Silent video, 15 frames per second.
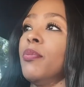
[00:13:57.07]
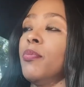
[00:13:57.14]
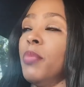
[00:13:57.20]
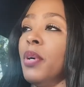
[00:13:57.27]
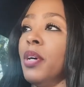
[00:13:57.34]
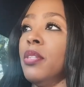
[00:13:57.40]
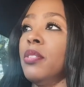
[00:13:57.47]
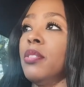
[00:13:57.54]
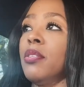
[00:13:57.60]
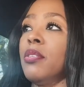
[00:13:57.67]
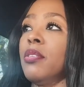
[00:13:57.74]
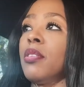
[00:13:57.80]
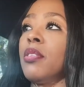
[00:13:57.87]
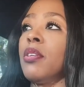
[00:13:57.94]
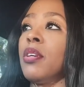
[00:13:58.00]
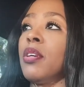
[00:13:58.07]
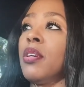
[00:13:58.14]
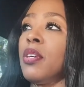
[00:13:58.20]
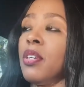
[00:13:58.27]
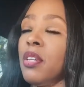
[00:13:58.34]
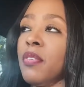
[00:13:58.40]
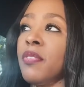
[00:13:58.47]
but the
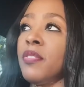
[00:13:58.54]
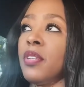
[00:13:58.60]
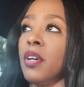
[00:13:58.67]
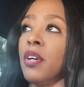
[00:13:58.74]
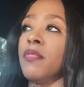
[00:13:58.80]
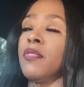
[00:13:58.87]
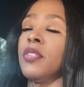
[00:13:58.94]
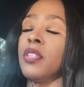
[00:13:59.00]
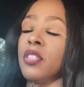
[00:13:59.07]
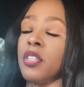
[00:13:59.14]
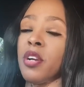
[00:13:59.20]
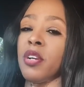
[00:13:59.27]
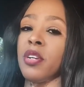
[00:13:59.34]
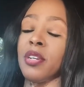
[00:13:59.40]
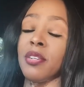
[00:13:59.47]
gift of discerning